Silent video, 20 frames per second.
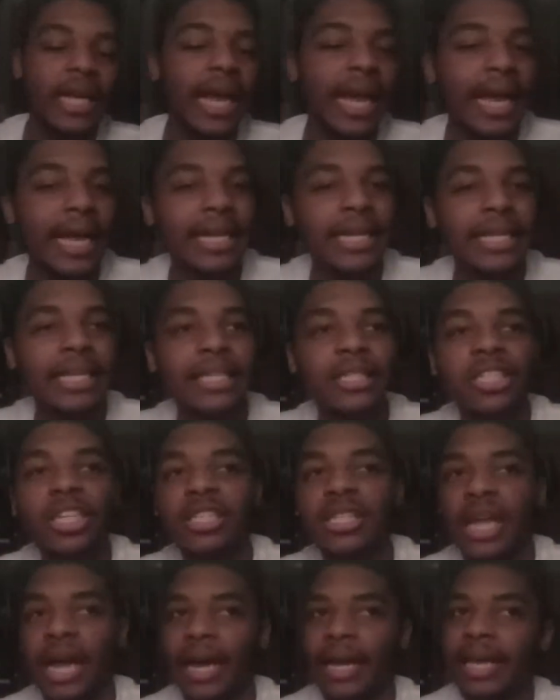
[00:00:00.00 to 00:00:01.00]
he's
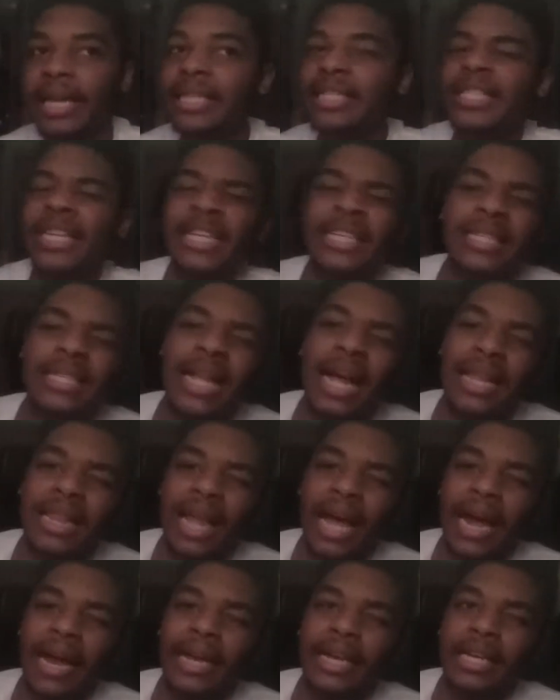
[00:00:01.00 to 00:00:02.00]
just like, he's not
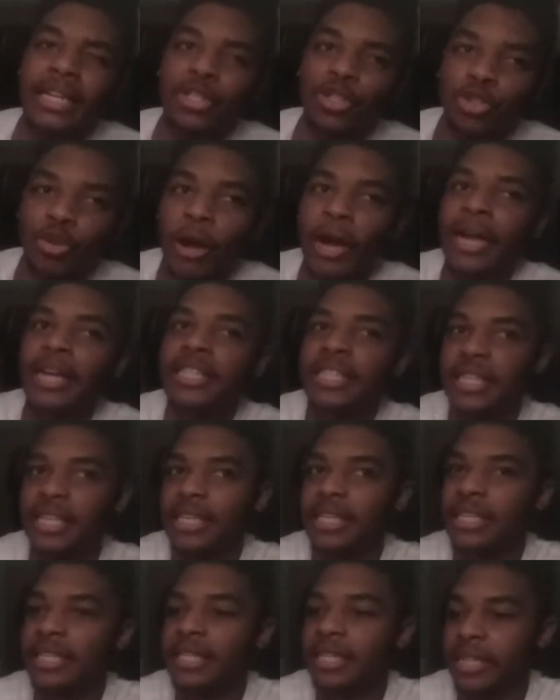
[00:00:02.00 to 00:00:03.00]
like trying
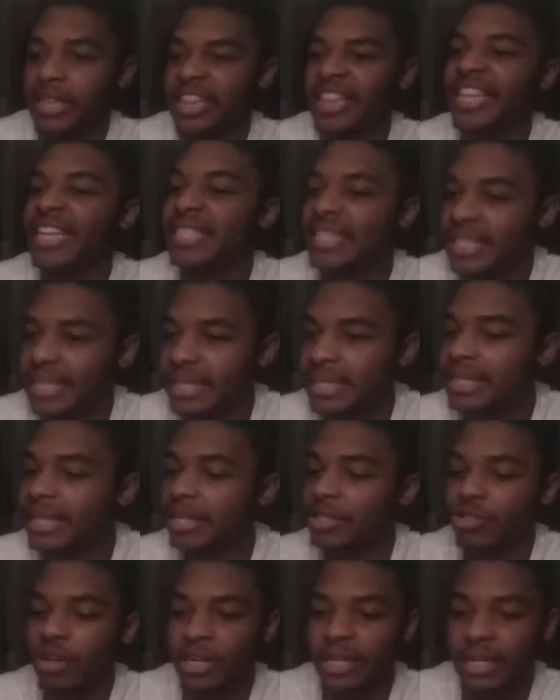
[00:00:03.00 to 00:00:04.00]
to listen. He's
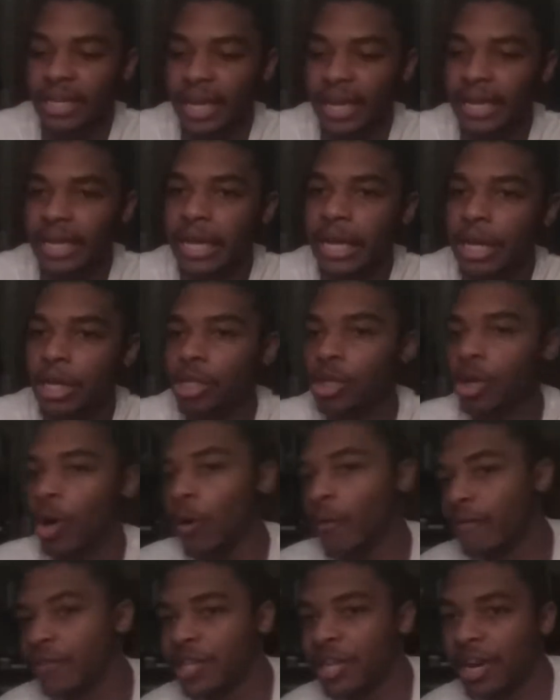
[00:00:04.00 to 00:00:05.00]
not trying to like
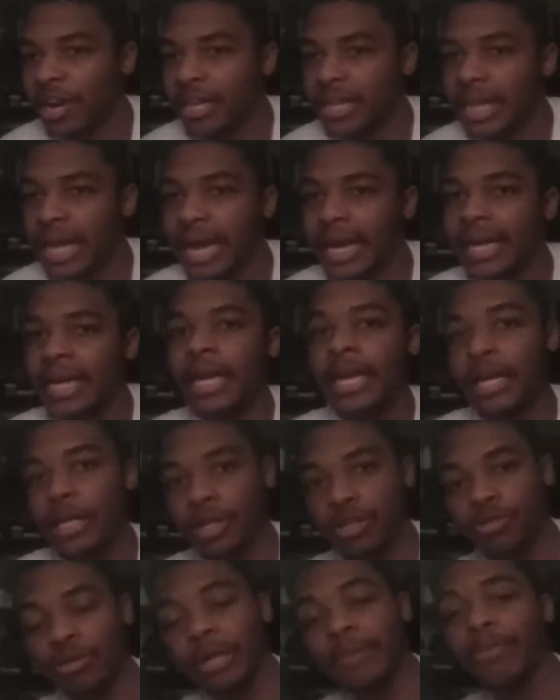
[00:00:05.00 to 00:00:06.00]
go over there and like
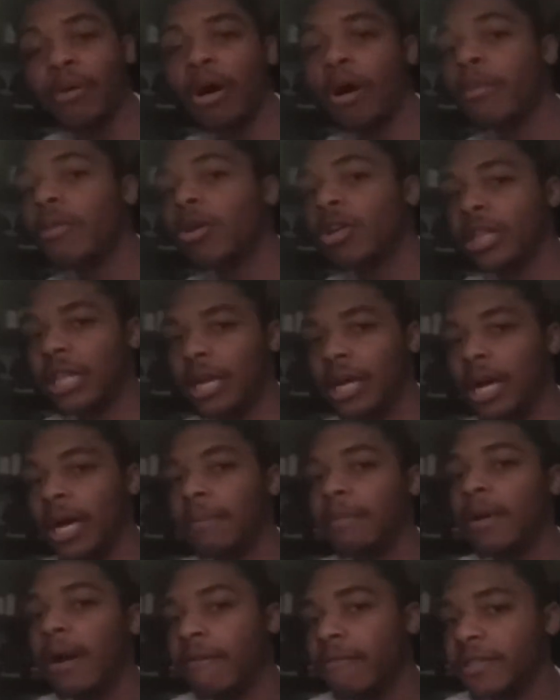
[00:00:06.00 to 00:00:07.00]
creep on
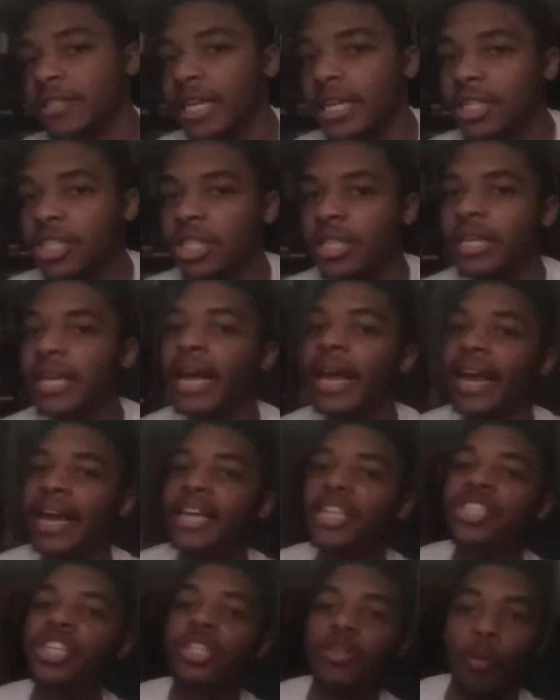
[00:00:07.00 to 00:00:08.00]
the conversation.
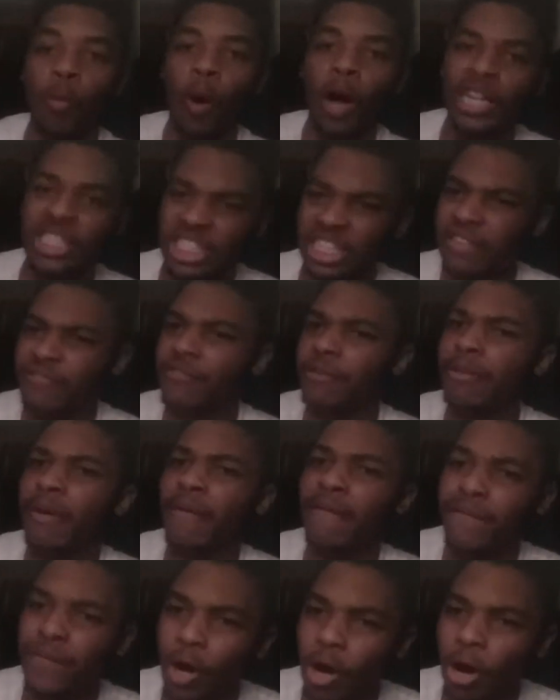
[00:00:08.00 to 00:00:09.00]
He's just watching from
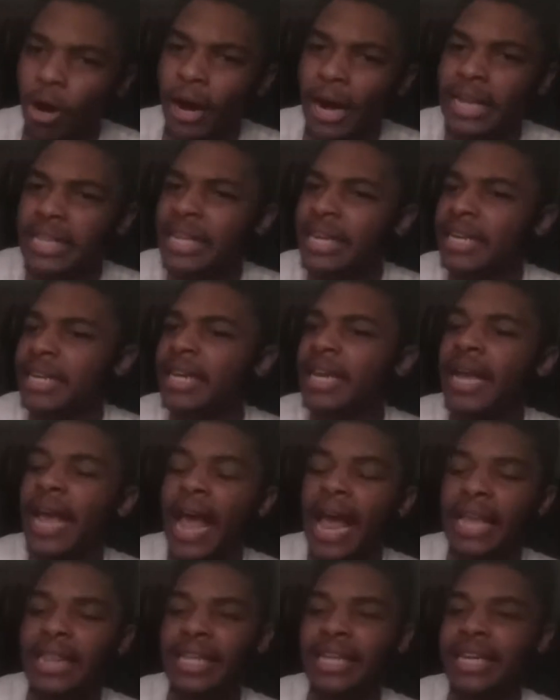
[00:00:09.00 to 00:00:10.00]
afar, and
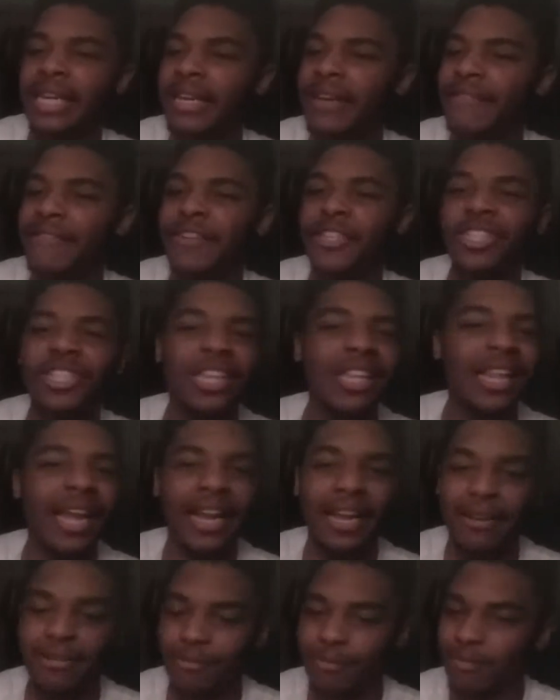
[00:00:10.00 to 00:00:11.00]
then he eventually
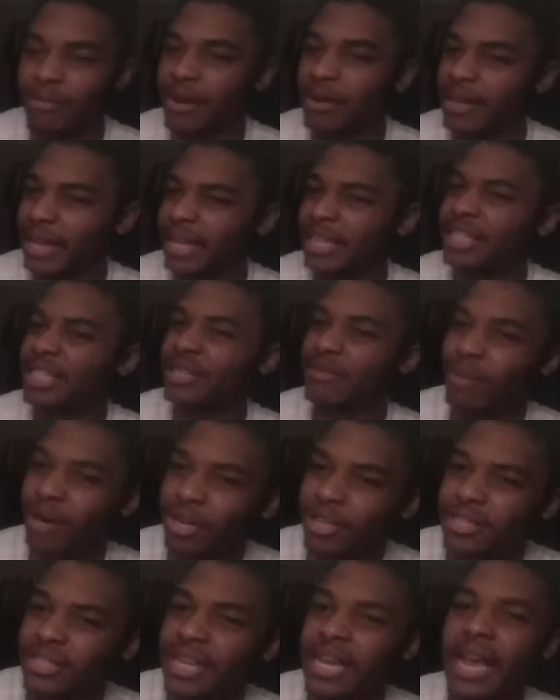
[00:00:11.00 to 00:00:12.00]
like
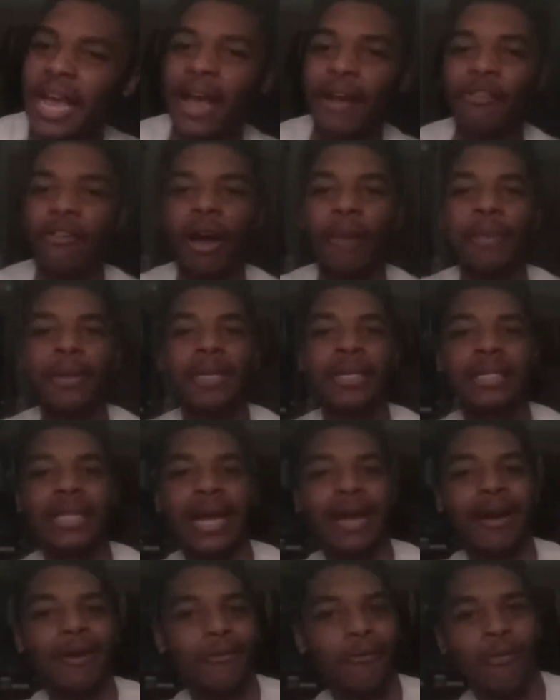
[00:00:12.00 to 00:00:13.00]
smirks, and Karapika's
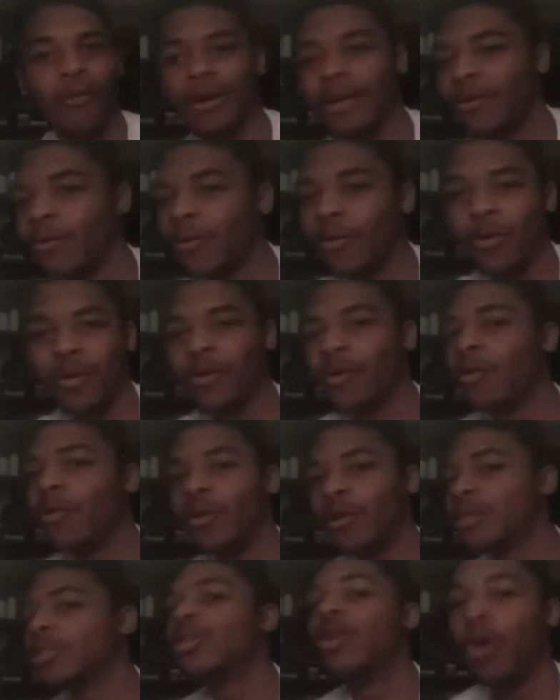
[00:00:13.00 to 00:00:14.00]
like,
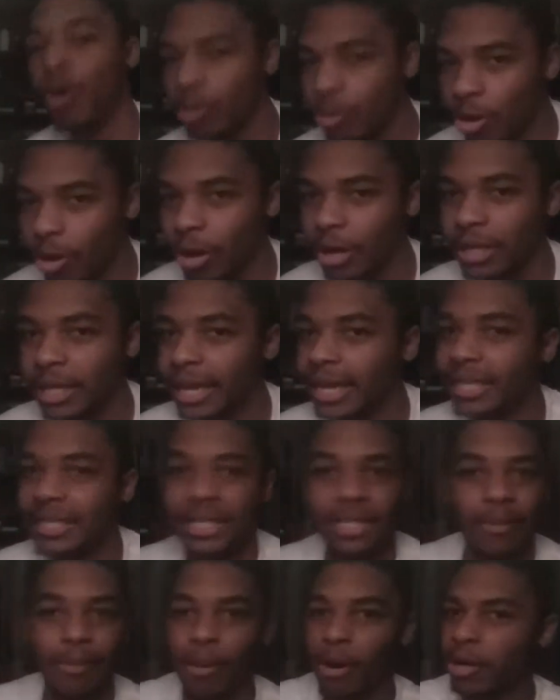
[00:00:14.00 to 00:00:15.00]
what's going on? Like, is
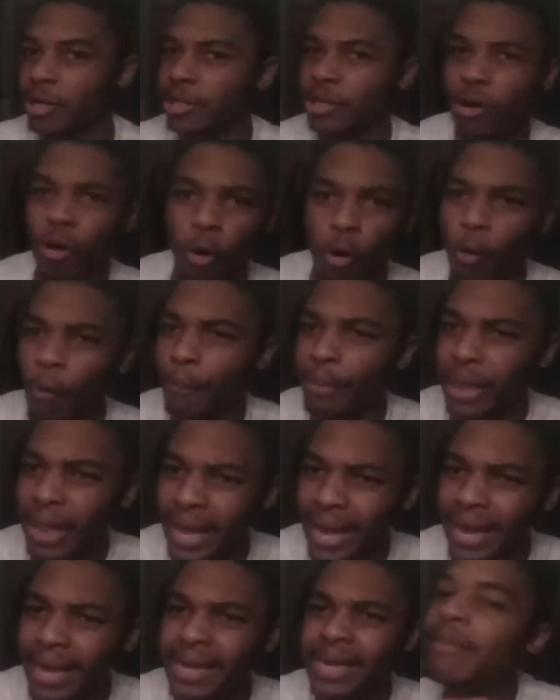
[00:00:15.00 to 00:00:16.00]
this a part of your whole
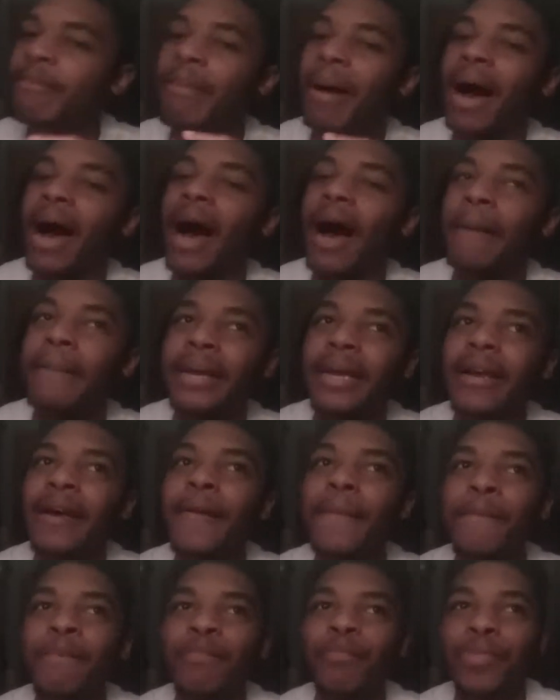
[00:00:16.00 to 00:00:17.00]
plan?
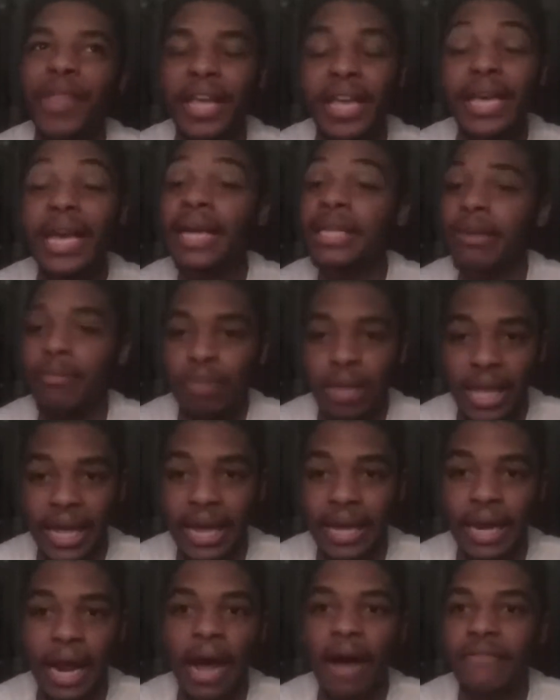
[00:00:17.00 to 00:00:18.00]
Bahamia, like, he has a
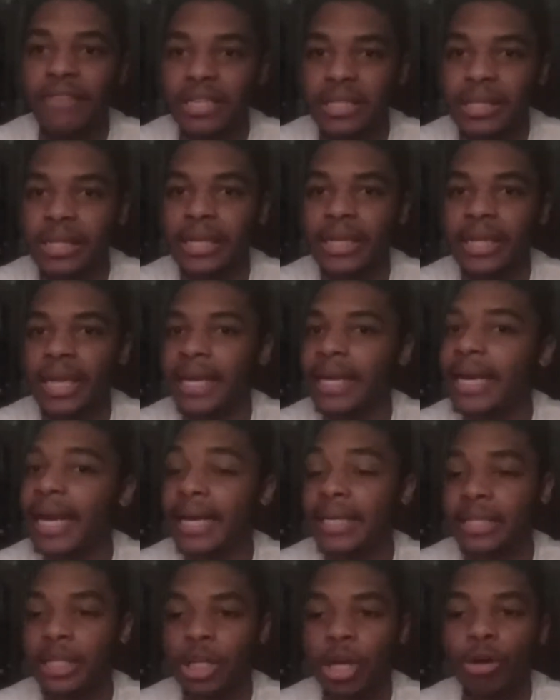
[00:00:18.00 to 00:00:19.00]
plan, obviously. Like, he
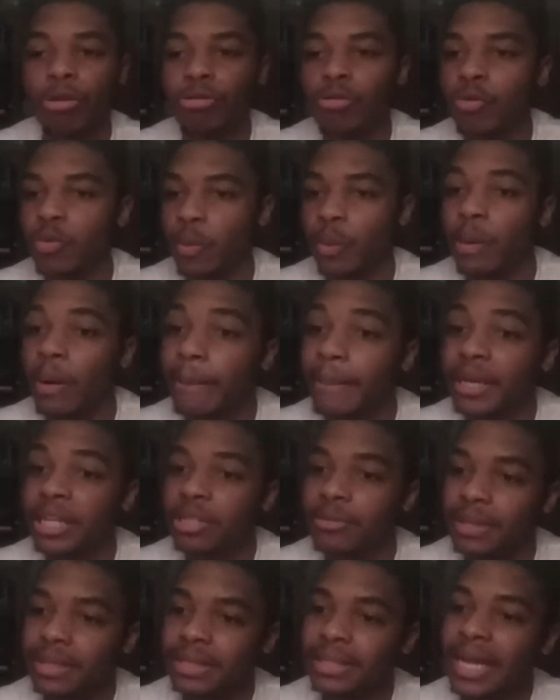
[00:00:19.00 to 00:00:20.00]
has to go through what
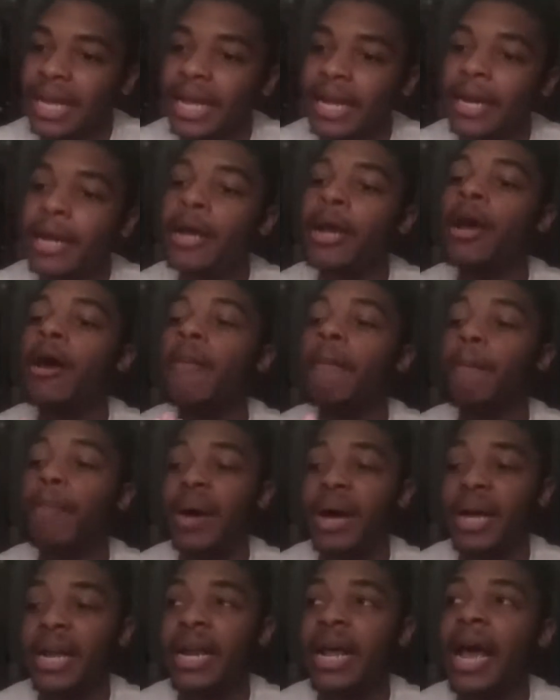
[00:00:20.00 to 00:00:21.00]
Benjamin said,
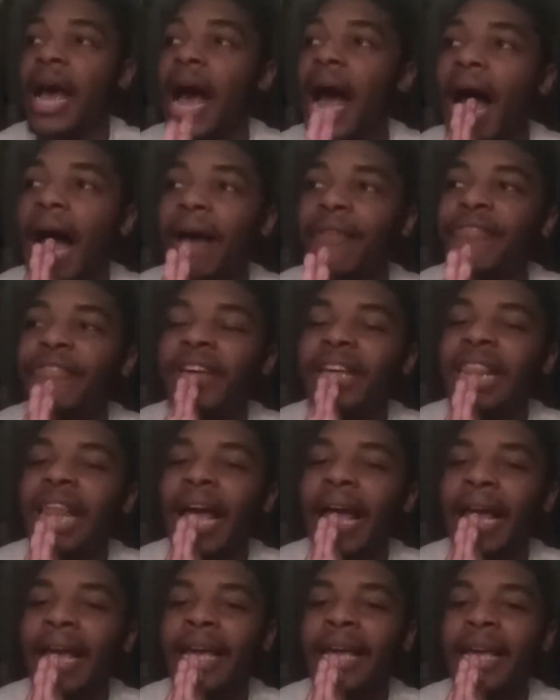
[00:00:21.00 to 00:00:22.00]
but I feel
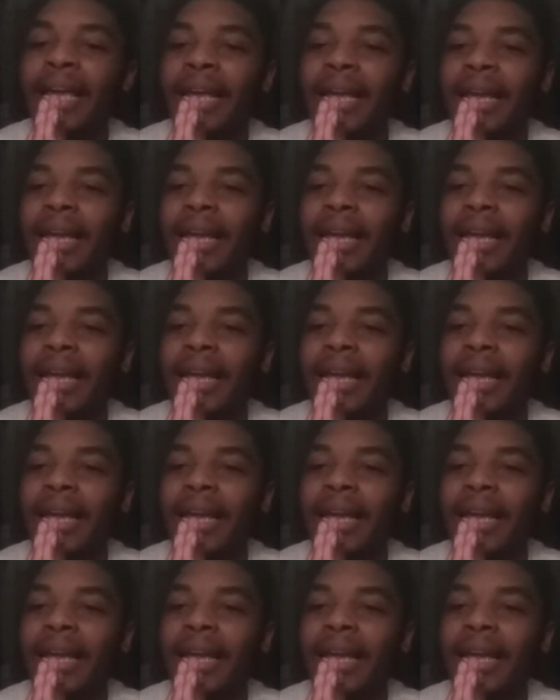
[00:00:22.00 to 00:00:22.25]
like